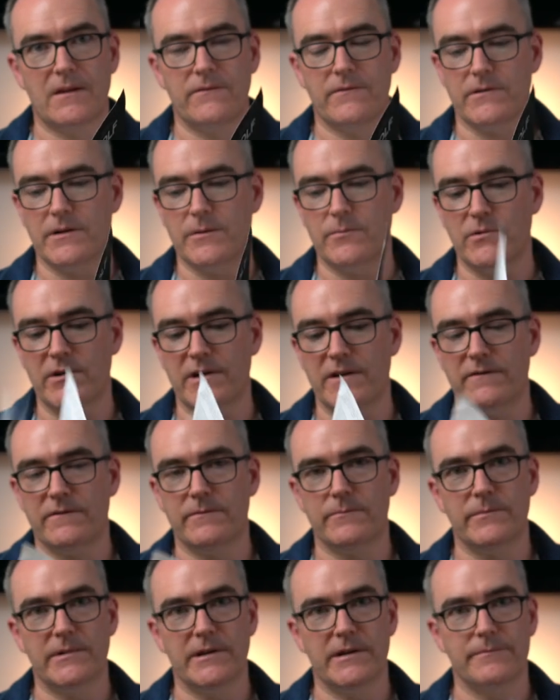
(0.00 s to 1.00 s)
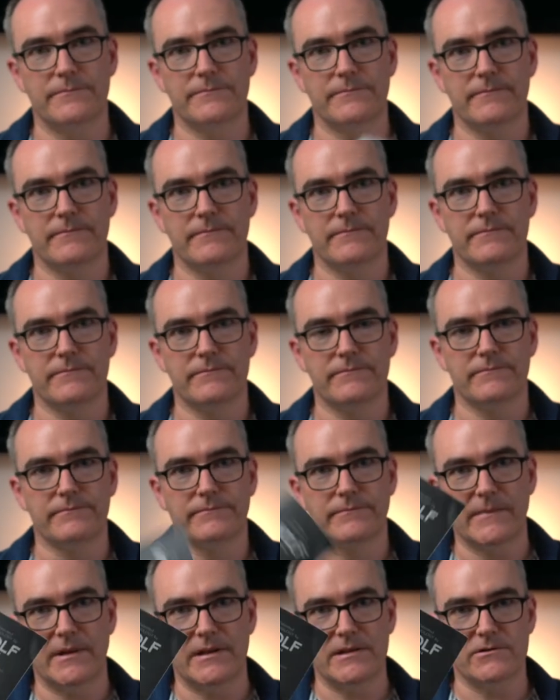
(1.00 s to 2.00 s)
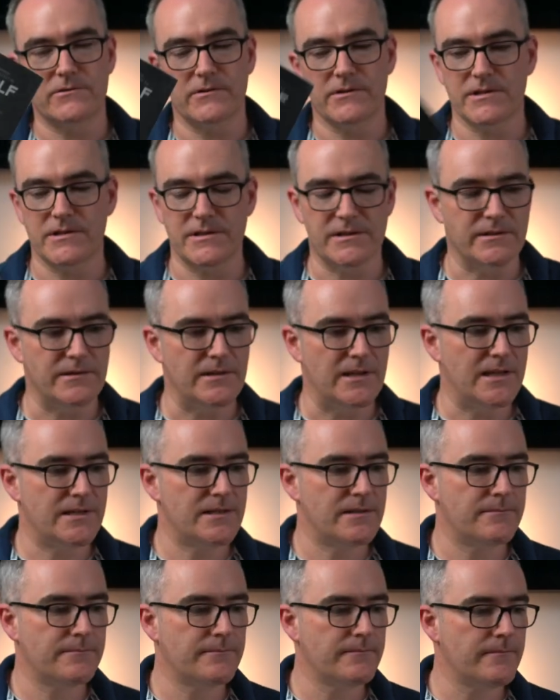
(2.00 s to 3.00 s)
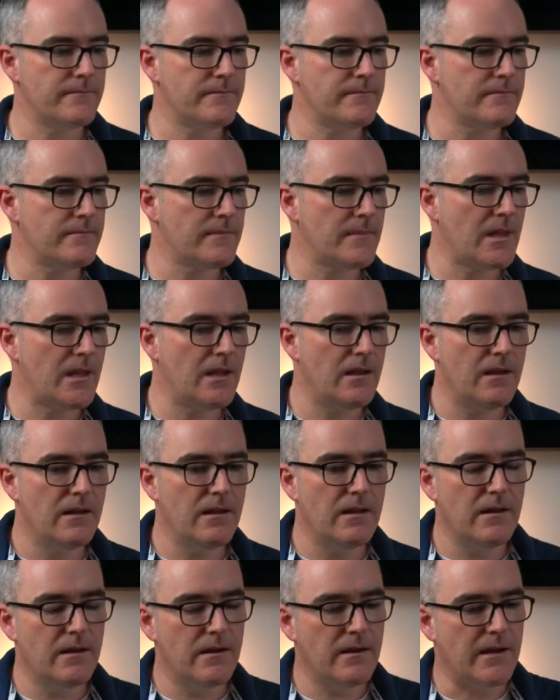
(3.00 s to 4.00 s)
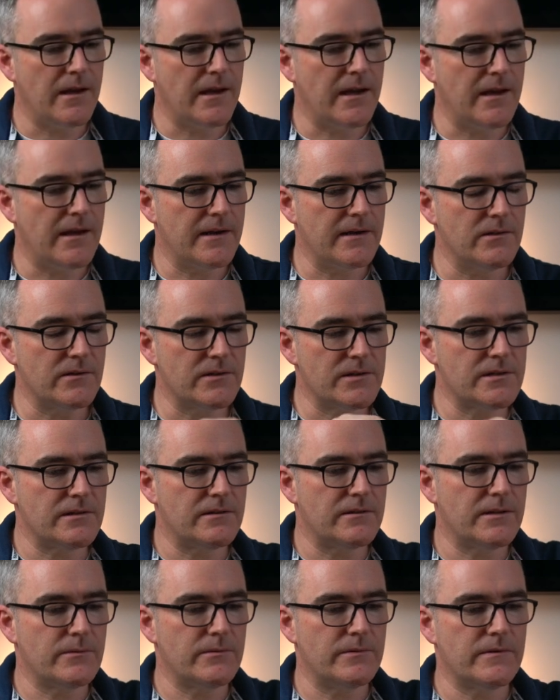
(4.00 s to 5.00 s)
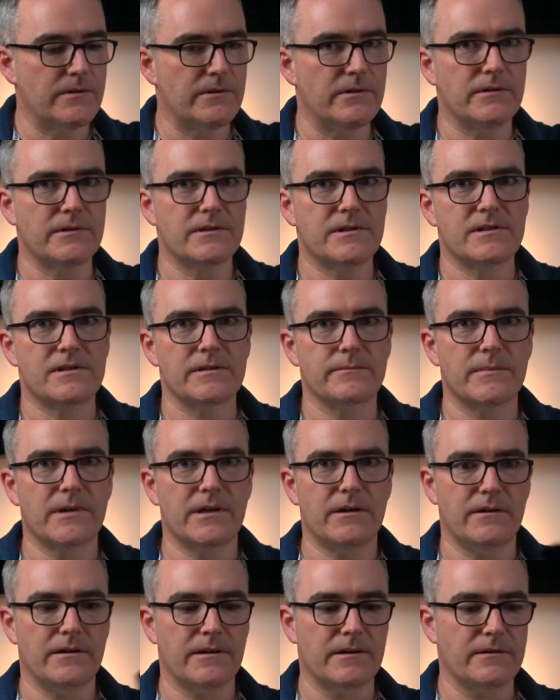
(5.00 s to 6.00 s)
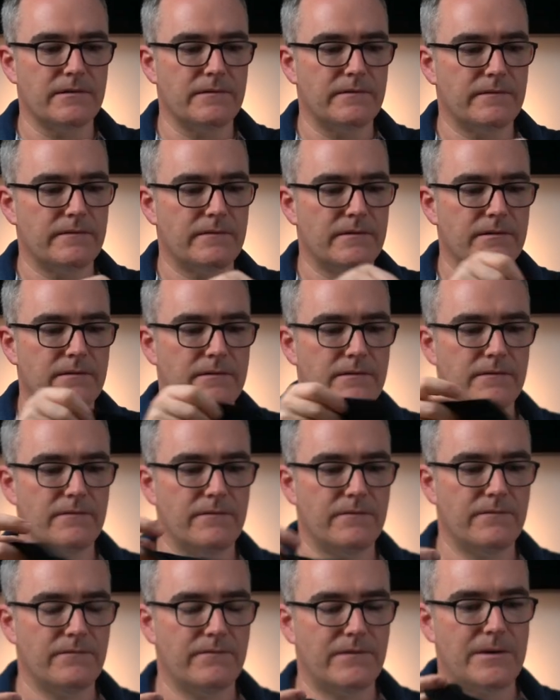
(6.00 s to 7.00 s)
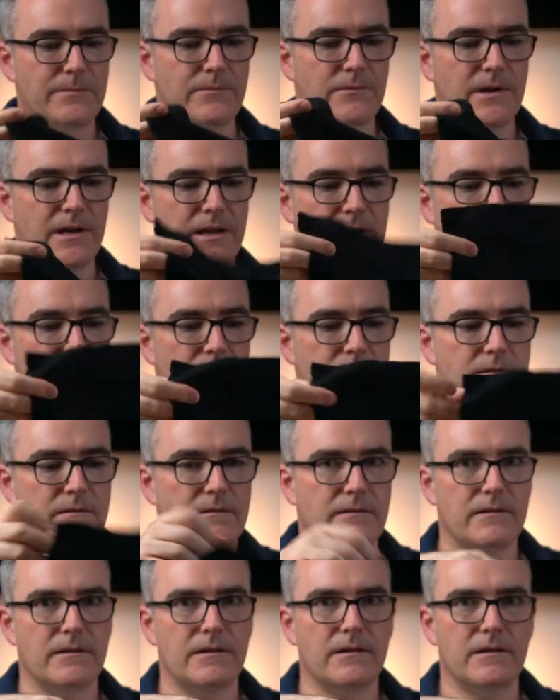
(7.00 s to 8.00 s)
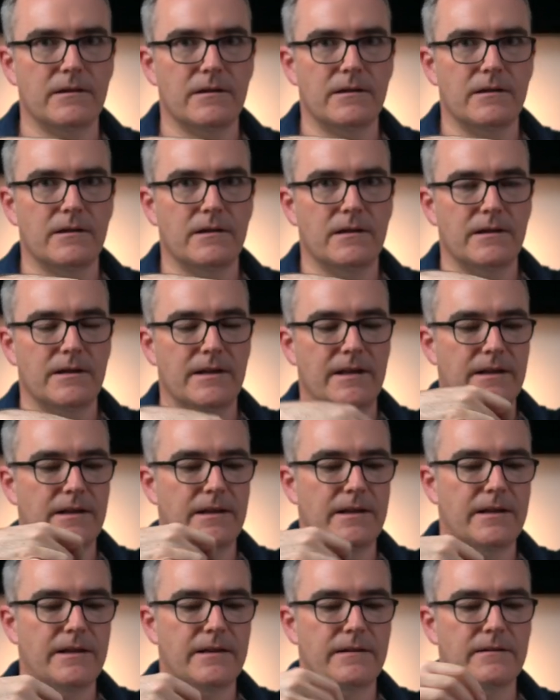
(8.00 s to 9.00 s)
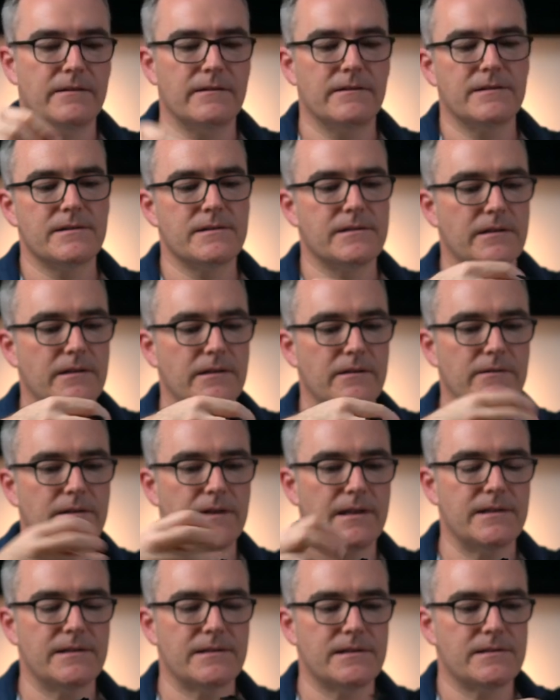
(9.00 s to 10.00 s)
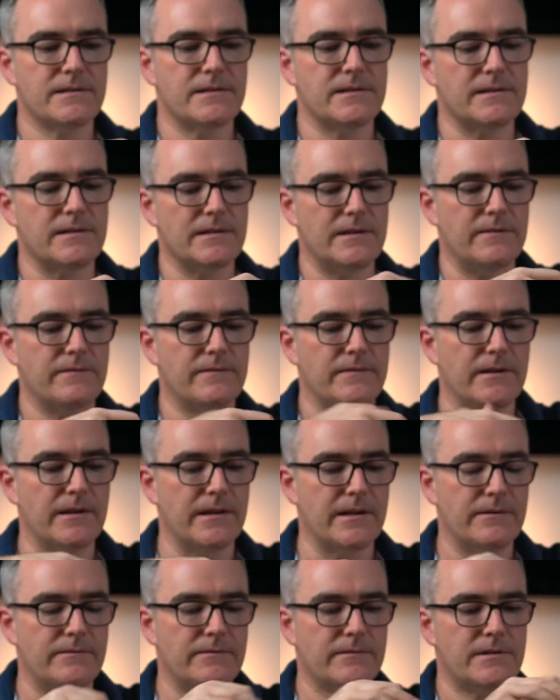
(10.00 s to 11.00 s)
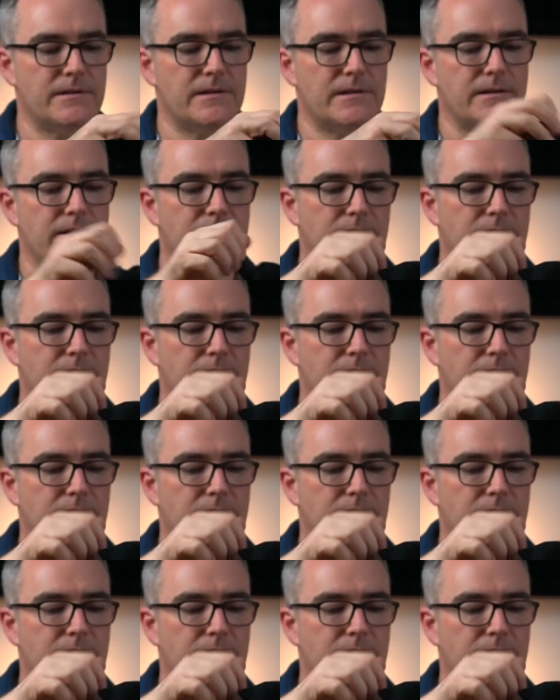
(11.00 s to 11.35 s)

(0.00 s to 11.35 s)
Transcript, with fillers: Very brief, but instructions nonetheless. And looks like we've got some kind of fabric in here. So let's just lift it out.